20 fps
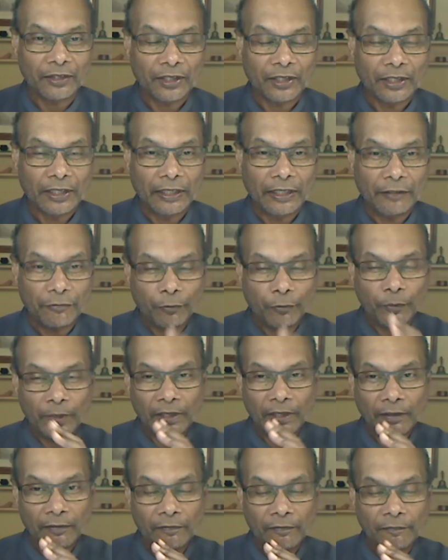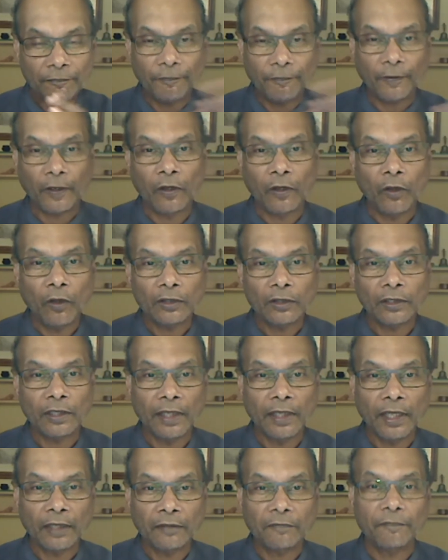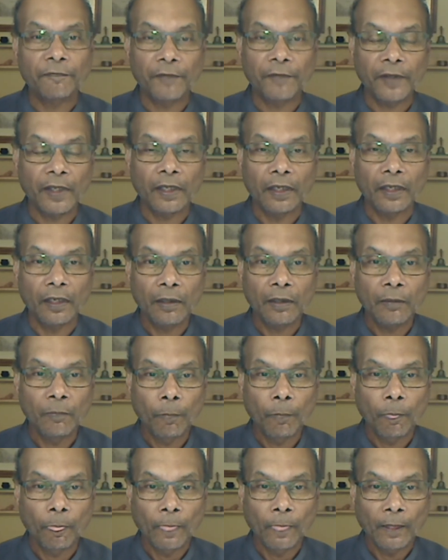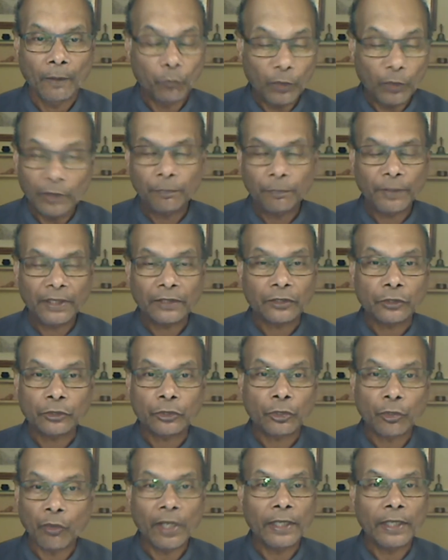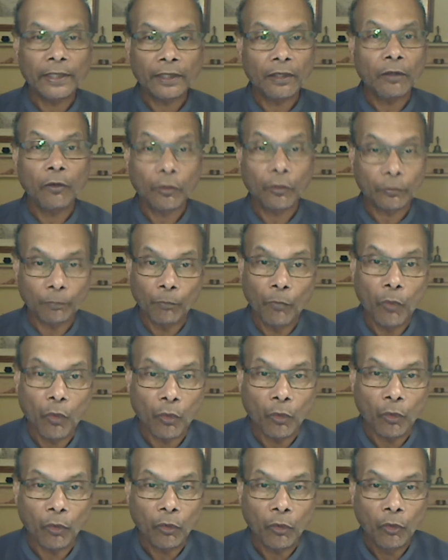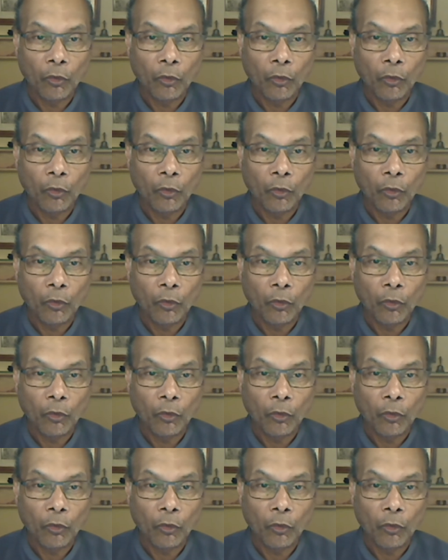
if we forgot that fear, we'd be trying a lot more.